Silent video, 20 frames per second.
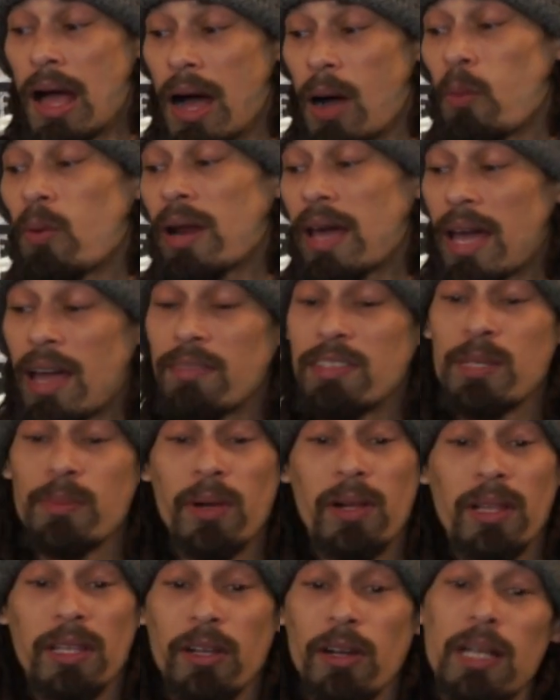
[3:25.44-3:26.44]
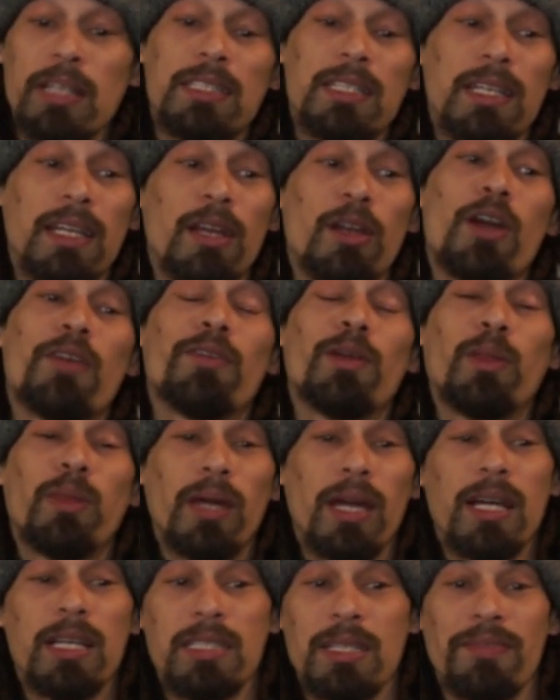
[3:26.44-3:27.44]
I want to have some clearance to get over
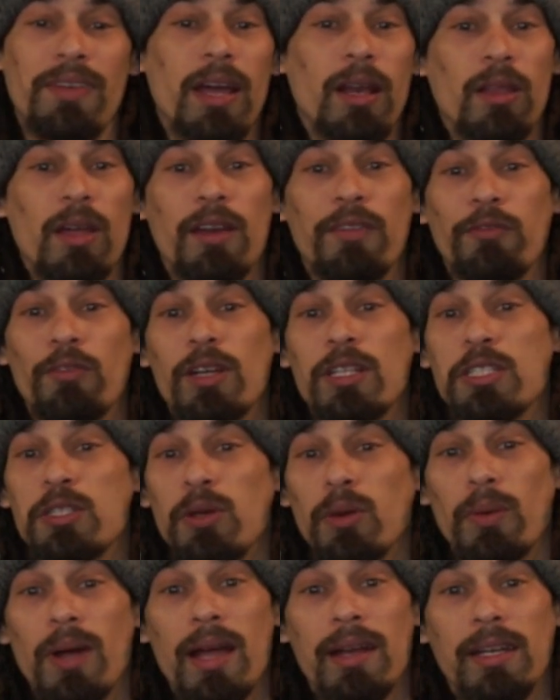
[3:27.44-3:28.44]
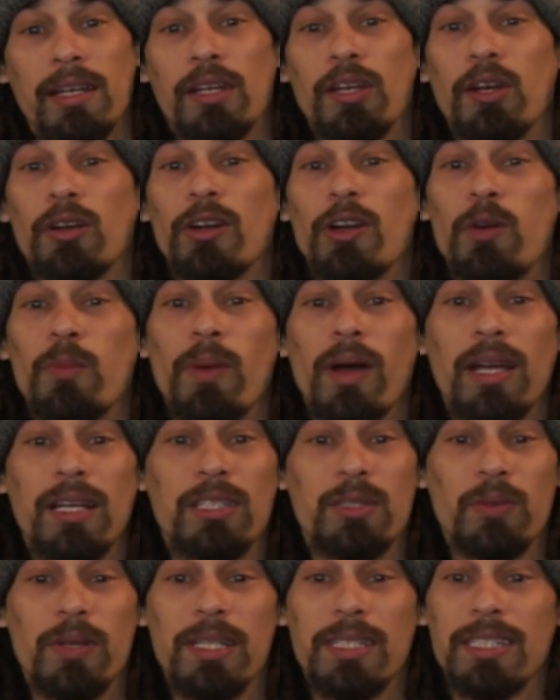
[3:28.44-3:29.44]
things. I've got a lot of friends who are riding enduro
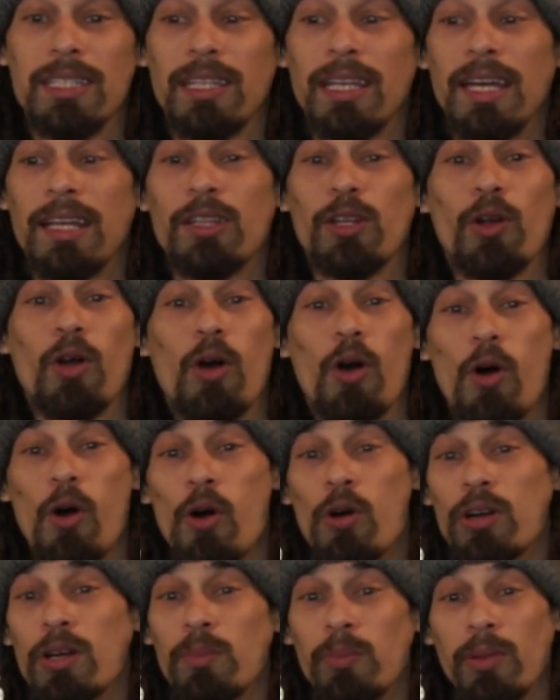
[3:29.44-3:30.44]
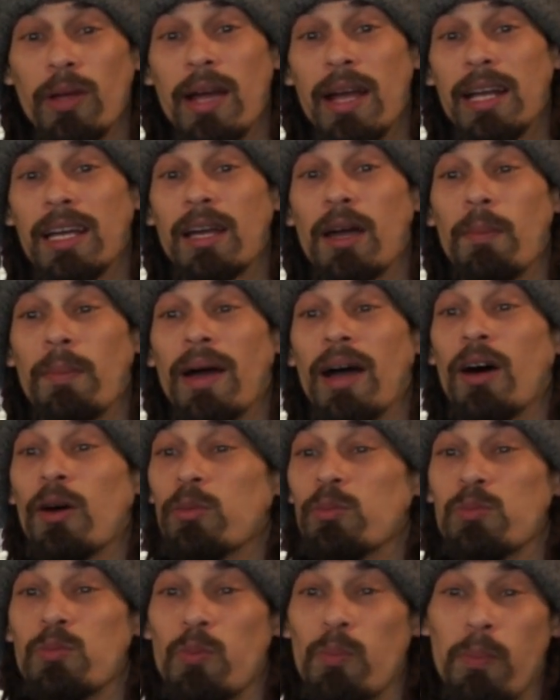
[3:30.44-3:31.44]
bikes recently, and they're all complaining
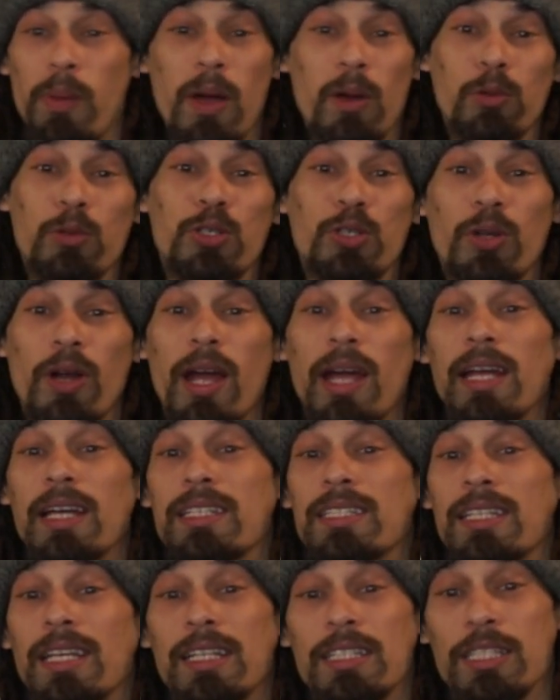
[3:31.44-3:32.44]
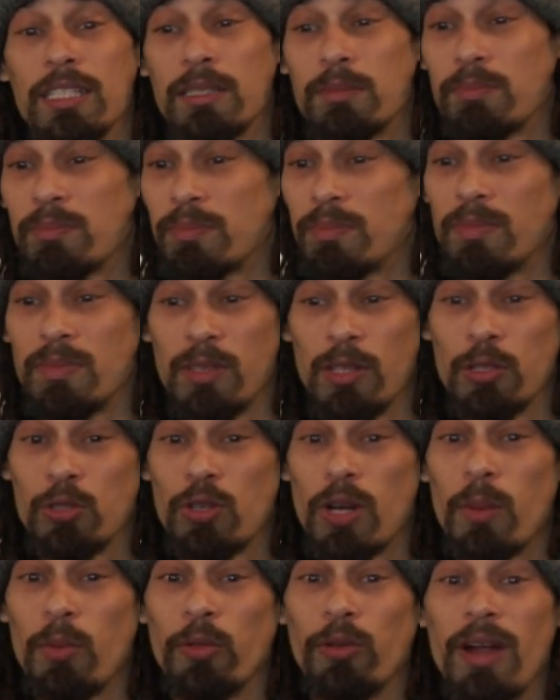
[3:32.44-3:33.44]
about pedal strikes and just the
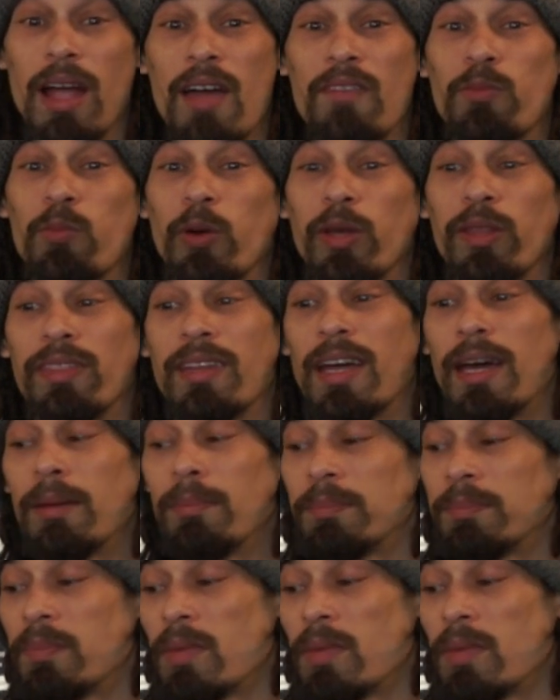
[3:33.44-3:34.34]
trouble they're having with that.